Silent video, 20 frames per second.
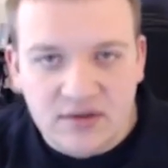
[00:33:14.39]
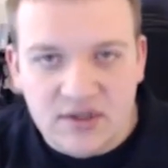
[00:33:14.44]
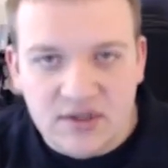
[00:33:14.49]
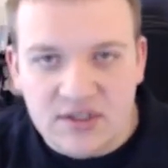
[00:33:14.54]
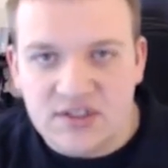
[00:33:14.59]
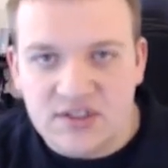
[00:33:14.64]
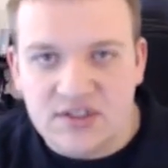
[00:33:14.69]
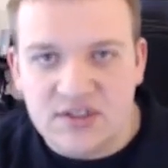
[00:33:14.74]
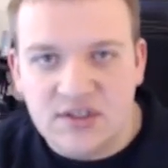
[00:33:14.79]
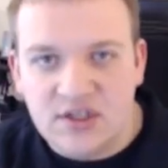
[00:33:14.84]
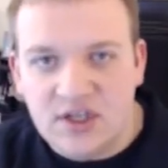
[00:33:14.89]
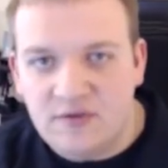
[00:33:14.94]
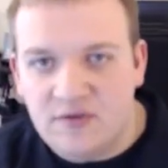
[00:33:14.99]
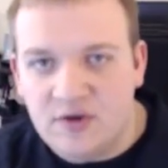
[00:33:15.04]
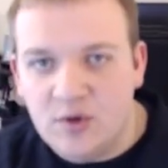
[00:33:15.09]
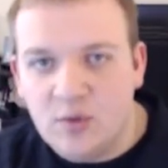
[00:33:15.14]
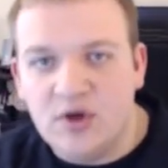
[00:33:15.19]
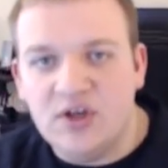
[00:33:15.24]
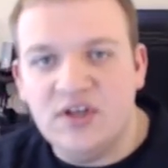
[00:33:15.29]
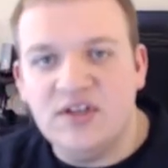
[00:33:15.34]
If
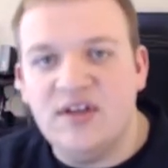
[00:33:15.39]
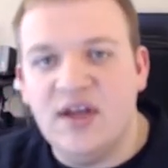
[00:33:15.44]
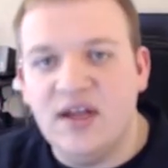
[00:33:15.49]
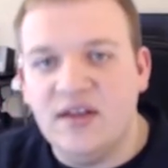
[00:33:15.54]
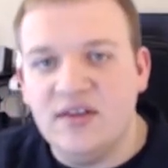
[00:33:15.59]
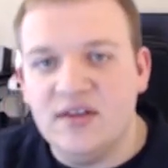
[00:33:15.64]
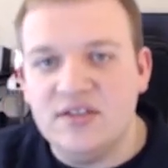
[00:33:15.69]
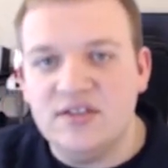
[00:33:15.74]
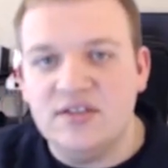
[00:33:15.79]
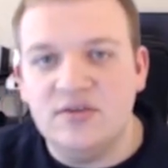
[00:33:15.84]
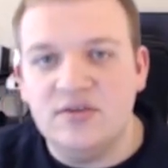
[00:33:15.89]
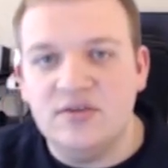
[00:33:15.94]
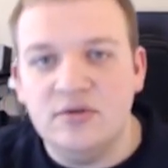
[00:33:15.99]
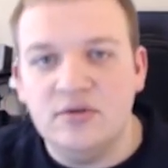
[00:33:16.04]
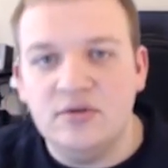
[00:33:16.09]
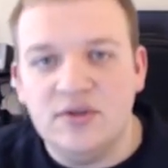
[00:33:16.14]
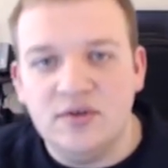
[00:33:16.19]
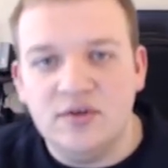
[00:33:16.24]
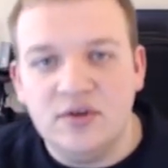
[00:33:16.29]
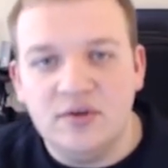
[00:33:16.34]
you wanted to take this through
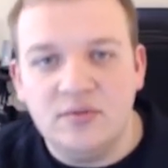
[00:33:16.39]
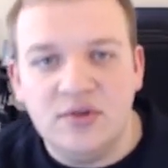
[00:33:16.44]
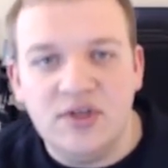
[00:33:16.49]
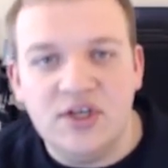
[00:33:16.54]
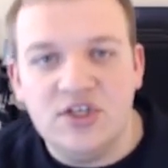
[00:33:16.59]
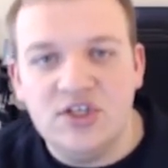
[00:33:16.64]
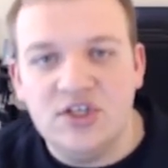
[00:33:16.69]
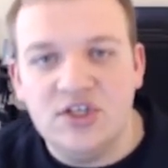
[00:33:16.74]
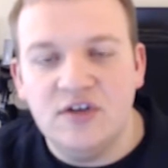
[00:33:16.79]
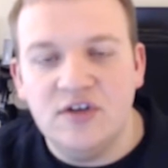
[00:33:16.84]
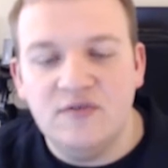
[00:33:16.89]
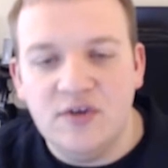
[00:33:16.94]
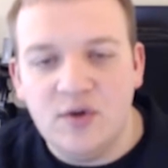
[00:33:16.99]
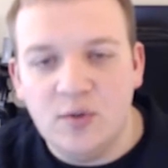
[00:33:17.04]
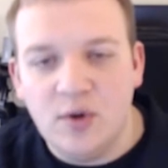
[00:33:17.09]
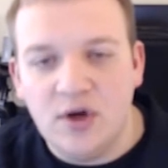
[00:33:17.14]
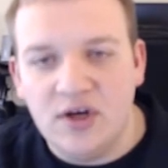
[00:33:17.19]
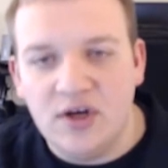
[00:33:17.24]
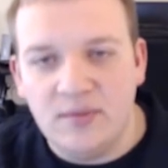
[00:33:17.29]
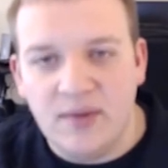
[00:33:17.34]
to completion, if you
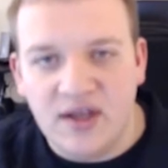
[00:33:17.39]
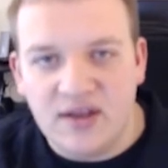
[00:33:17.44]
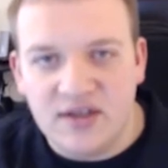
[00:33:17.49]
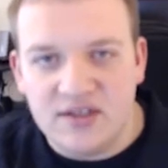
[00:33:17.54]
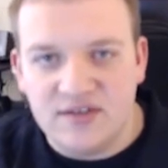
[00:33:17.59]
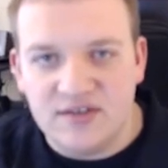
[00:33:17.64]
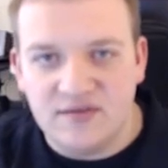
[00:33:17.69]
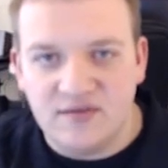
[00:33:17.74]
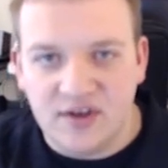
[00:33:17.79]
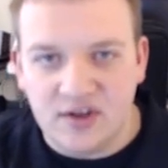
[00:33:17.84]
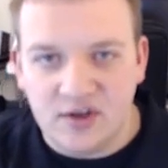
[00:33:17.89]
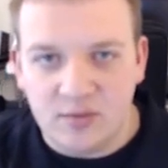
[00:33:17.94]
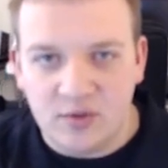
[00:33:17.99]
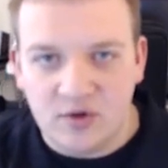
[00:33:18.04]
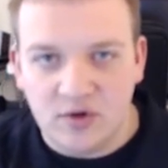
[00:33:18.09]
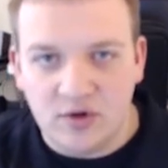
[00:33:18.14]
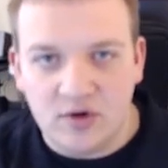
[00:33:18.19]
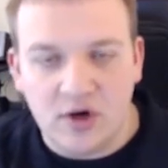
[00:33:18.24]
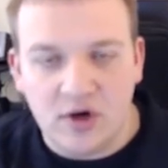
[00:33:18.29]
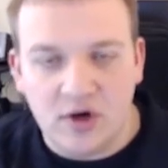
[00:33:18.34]
wanted to make this
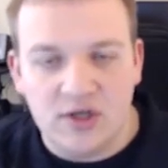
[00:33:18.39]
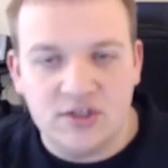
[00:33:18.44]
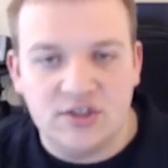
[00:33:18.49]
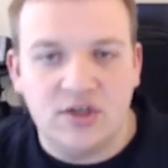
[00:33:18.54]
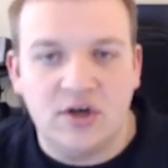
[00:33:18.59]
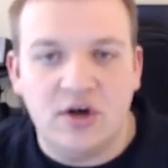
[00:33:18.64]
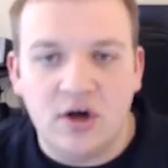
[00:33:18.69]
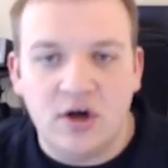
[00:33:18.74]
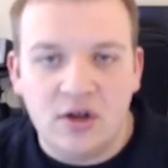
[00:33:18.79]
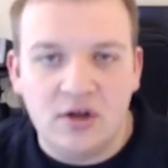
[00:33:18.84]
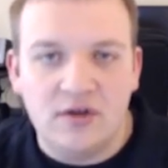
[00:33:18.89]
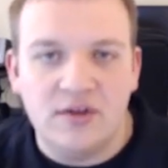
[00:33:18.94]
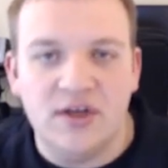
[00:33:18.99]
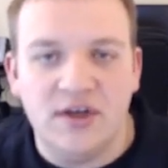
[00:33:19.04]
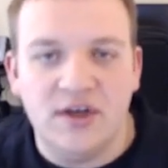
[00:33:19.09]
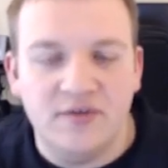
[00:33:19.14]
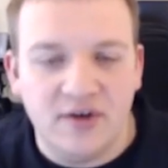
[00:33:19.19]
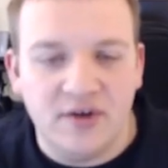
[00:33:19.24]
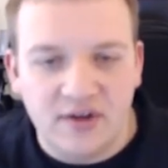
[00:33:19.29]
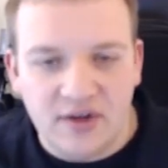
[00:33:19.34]
available across all of the
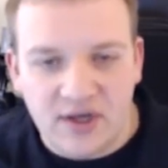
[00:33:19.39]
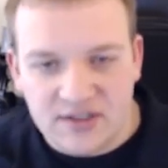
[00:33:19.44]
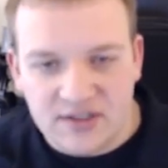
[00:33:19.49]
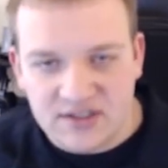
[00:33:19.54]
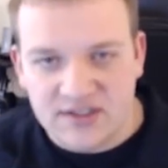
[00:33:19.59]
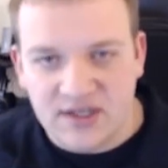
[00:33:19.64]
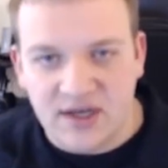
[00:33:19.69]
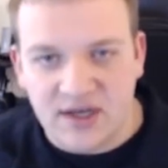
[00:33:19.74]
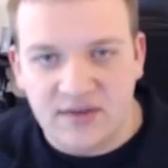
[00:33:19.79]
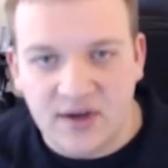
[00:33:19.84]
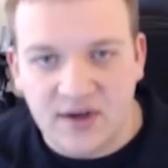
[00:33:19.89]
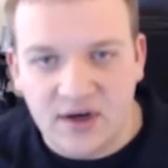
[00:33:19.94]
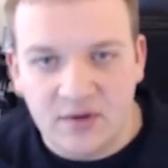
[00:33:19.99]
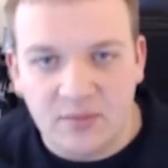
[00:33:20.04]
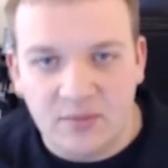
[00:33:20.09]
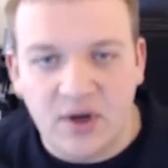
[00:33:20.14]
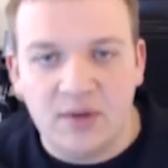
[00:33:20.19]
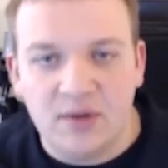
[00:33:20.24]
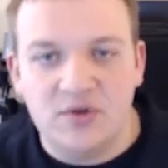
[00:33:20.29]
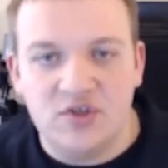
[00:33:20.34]
different Alexas out there and
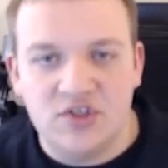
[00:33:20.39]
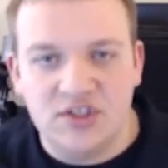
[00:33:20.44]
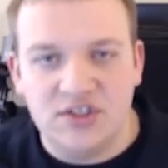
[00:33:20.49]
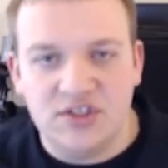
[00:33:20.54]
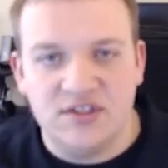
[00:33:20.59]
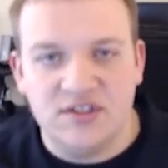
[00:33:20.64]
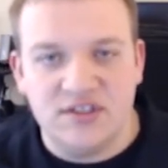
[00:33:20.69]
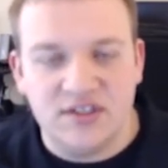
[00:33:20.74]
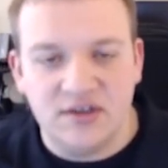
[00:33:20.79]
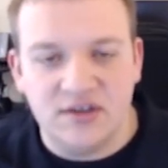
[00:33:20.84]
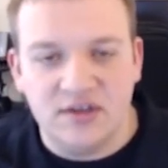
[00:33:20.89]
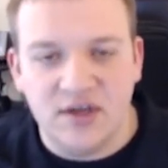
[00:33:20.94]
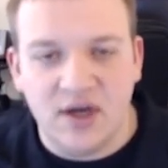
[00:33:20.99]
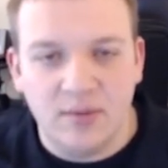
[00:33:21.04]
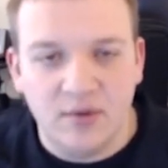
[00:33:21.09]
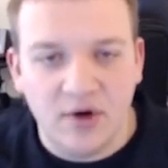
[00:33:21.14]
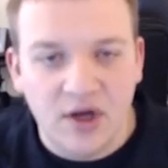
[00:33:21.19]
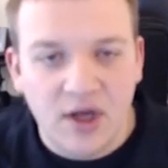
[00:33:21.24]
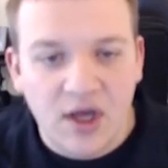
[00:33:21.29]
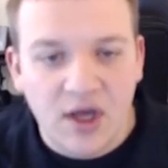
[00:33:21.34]
publish it to the skill
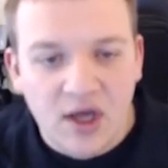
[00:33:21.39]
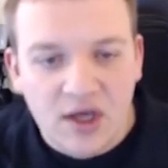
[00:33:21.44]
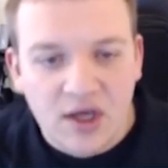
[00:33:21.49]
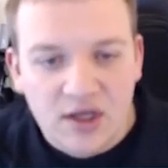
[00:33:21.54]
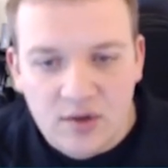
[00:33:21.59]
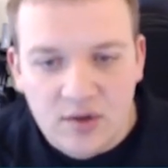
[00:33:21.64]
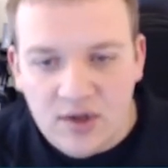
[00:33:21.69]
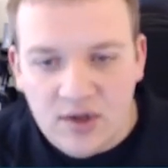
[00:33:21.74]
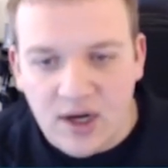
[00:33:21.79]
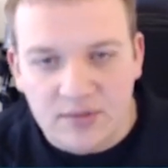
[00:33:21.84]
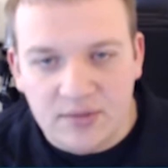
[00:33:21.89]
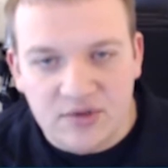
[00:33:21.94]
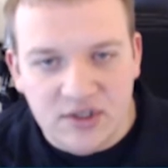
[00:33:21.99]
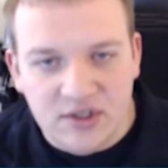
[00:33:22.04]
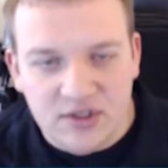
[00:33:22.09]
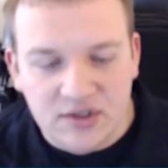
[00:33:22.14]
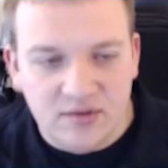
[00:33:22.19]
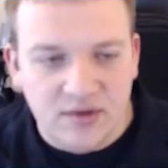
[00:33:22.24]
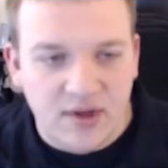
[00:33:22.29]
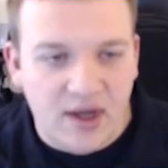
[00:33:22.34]
library, you could actually
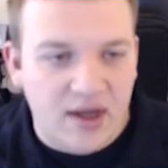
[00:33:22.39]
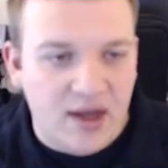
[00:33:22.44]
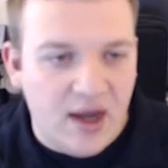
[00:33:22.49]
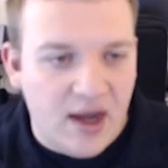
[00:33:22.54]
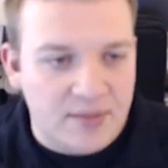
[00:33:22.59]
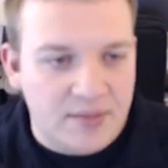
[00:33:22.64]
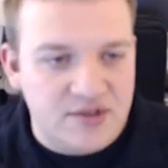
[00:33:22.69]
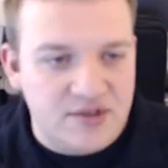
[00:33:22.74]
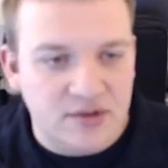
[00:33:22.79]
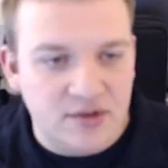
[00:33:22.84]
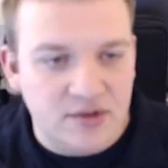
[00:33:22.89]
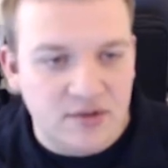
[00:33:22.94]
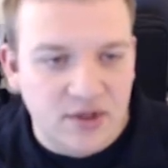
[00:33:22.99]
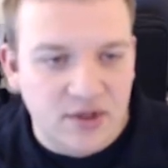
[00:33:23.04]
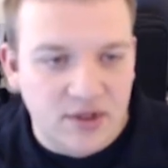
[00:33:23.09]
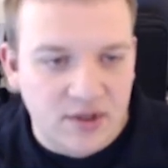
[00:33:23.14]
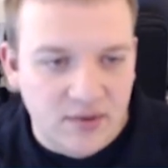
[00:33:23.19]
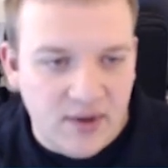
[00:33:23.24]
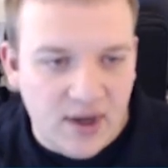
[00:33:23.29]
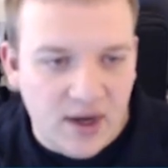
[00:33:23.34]
do that, absolutely
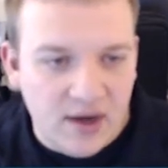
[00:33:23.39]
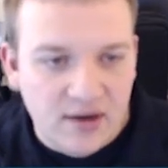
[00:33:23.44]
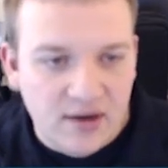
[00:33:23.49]
do that.